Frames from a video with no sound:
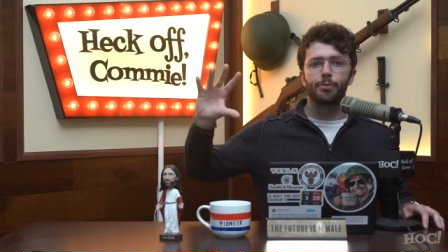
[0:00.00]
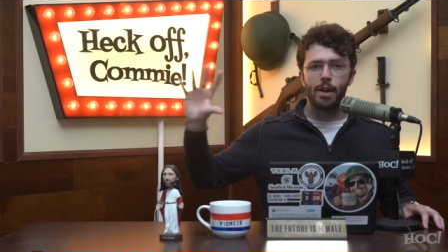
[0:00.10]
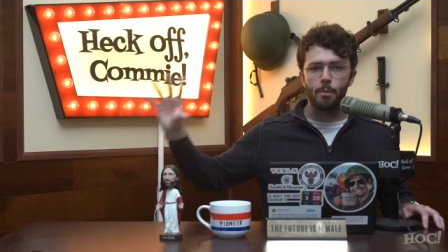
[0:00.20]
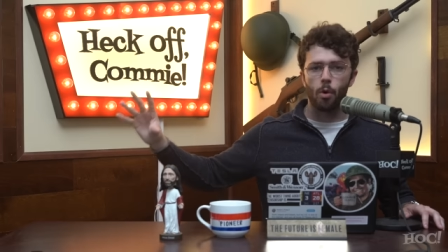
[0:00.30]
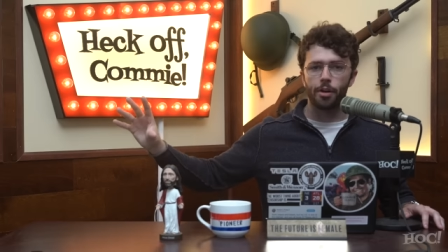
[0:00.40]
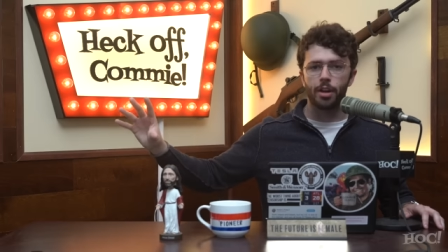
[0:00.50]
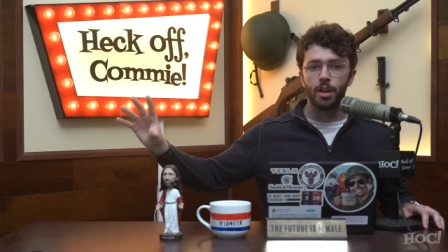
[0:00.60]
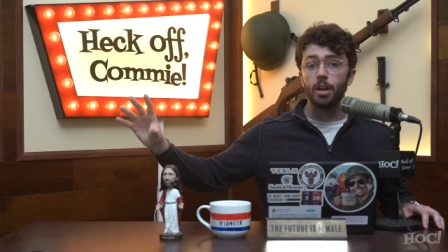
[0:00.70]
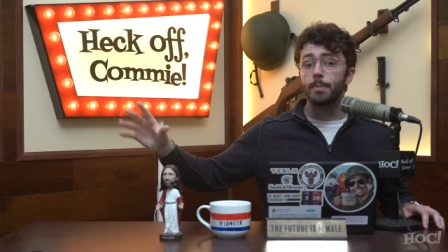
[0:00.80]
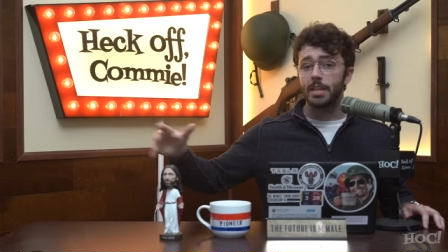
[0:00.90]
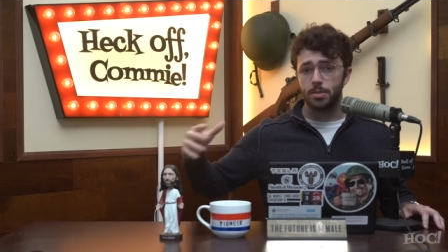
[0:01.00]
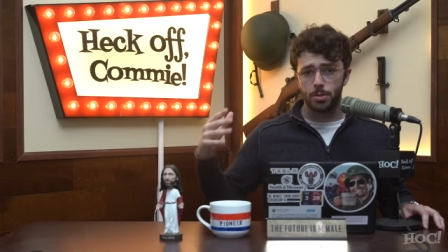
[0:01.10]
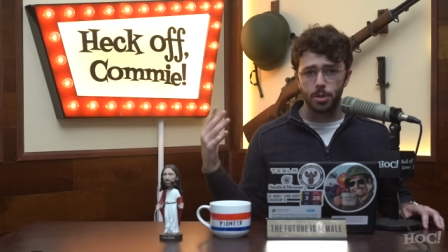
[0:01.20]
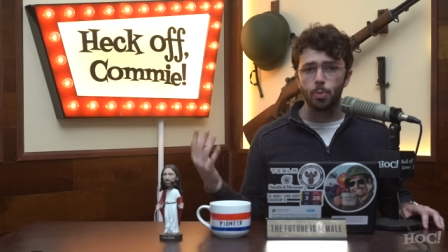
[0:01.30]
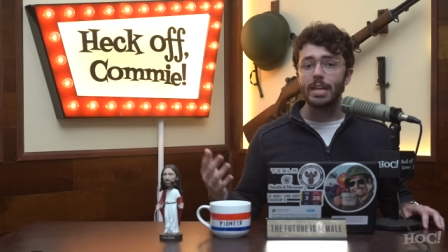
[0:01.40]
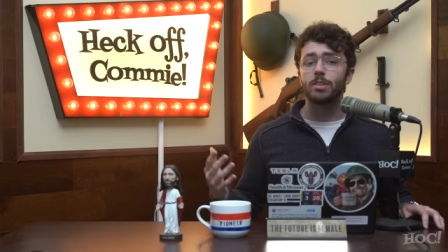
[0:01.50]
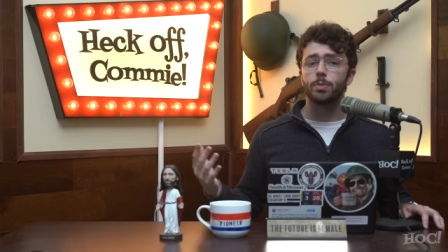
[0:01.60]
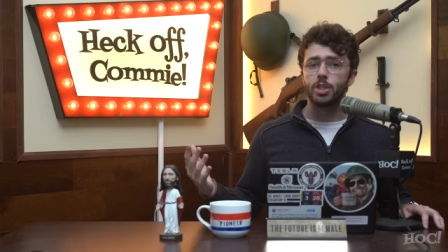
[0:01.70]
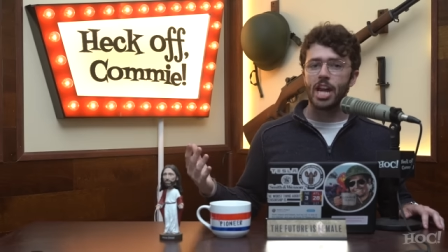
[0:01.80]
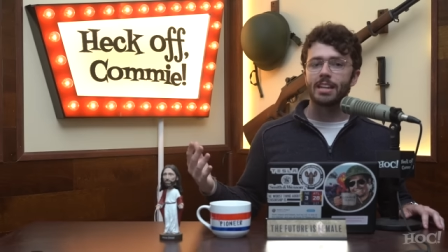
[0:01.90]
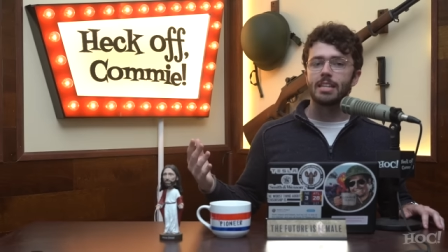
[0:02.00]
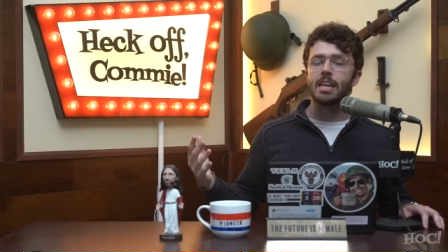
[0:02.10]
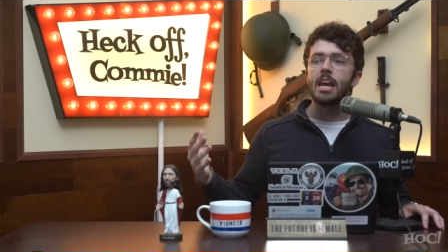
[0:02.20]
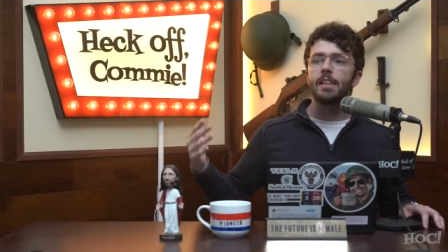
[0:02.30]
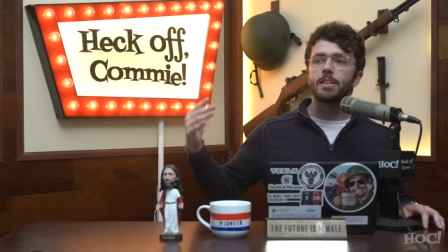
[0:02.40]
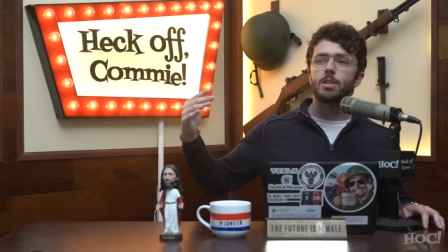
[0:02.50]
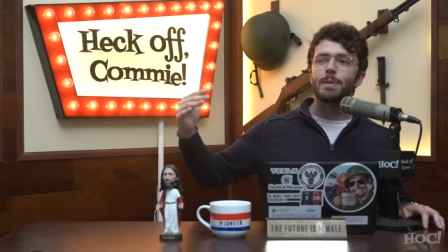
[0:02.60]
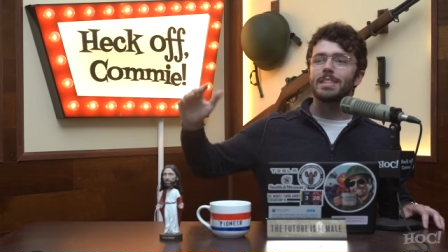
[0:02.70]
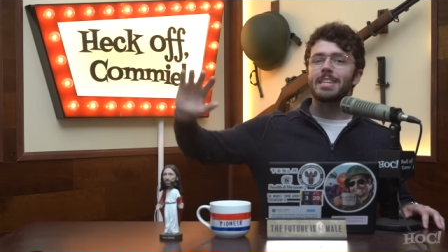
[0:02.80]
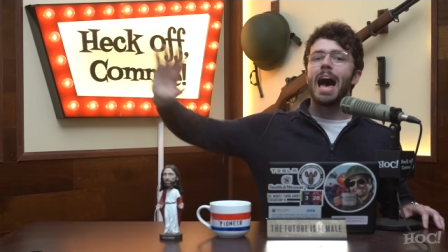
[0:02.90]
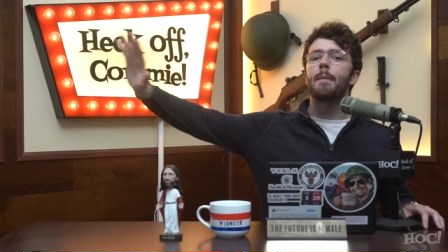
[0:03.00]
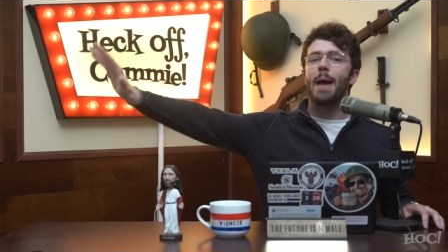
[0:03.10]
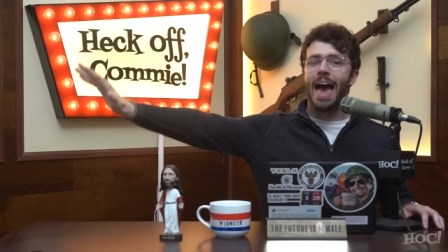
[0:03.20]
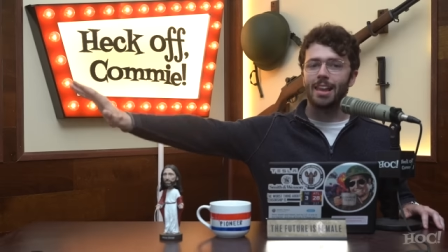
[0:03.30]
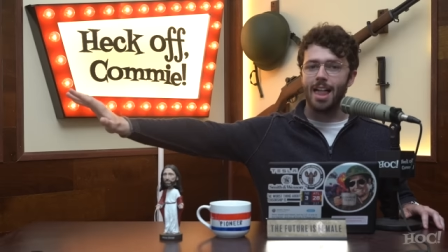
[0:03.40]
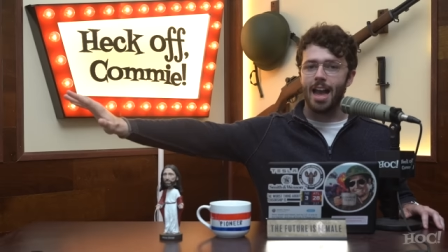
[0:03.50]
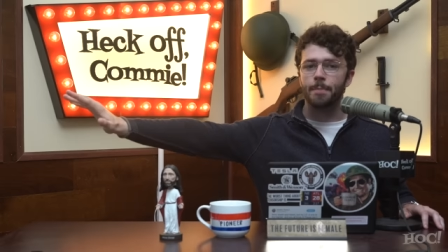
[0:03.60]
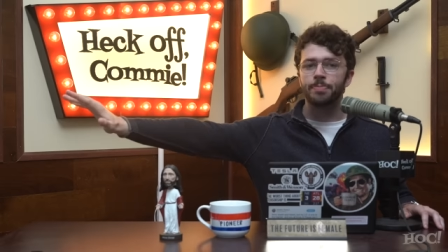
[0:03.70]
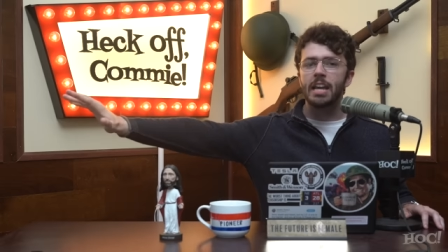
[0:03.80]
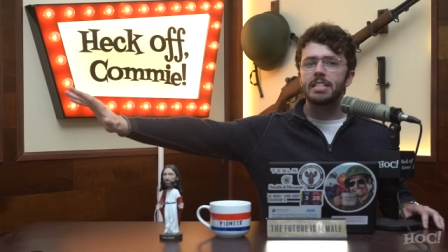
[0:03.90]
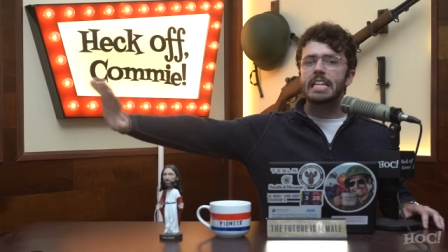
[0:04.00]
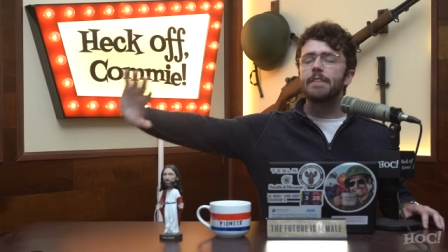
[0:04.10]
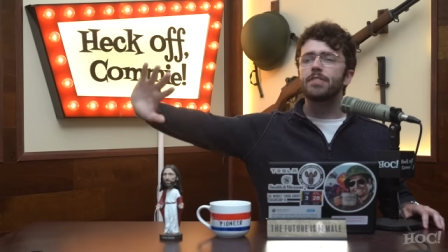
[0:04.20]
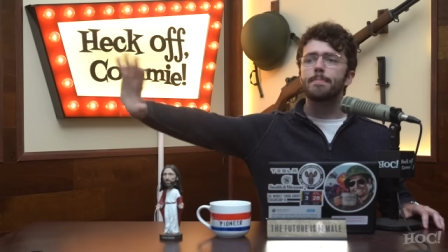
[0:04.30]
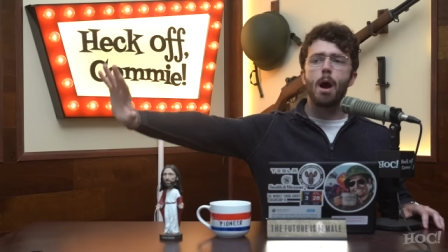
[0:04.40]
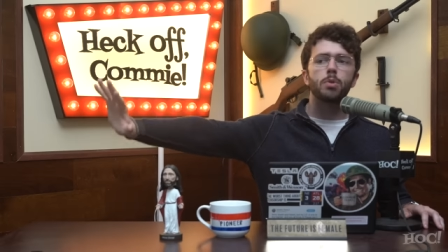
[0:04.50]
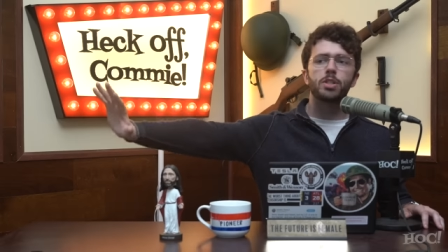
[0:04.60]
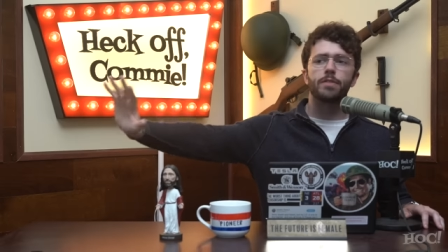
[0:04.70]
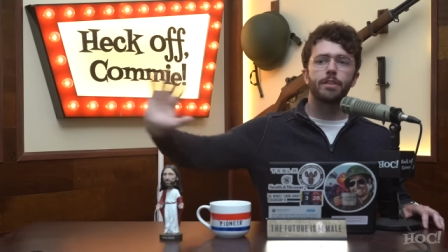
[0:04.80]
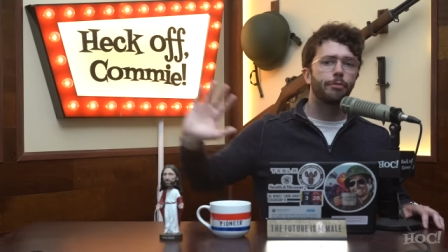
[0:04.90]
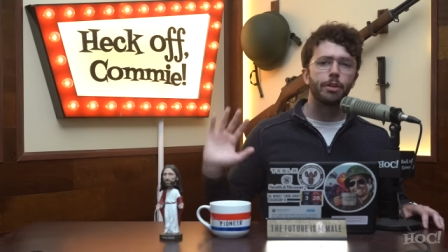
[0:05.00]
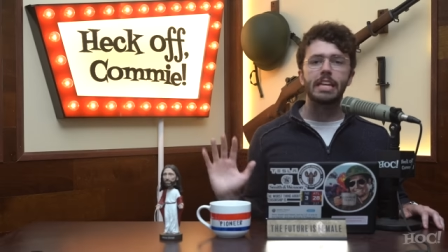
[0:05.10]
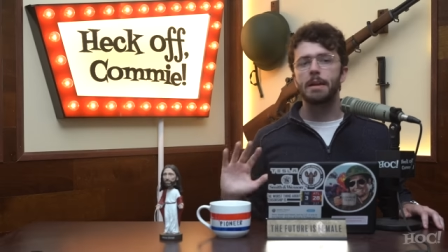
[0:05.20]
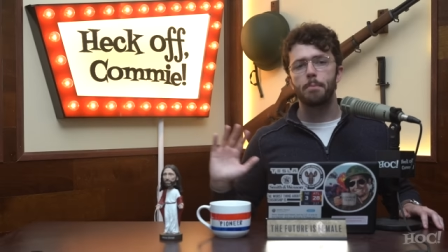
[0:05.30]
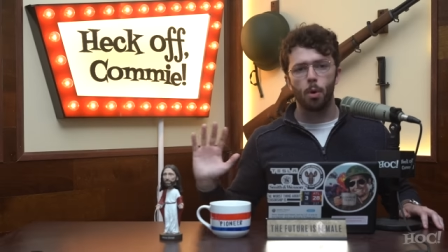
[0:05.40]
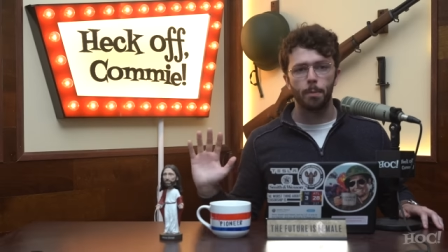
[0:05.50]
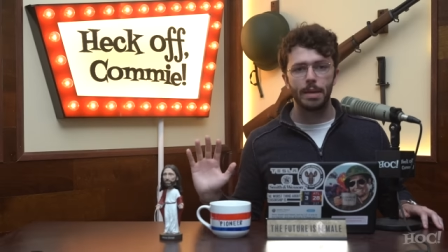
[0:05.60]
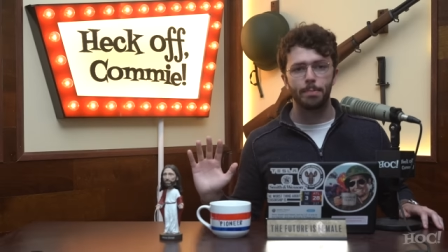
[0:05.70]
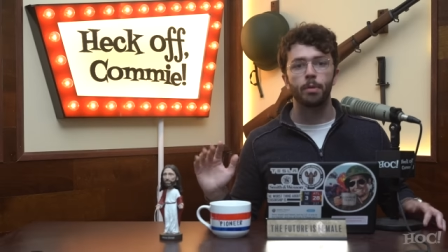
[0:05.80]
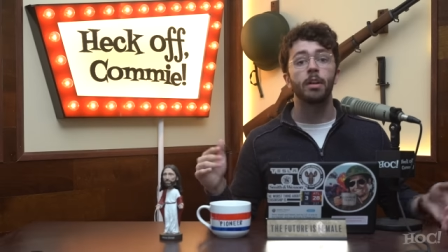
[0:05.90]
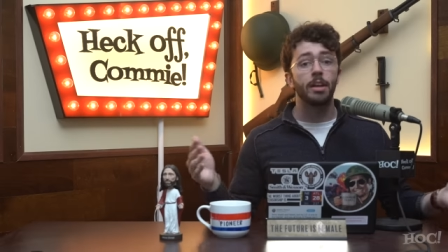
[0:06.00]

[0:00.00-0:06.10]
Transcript: framework because they're too weak to reject it than to be the top ally, to give the most for the freaking poor people.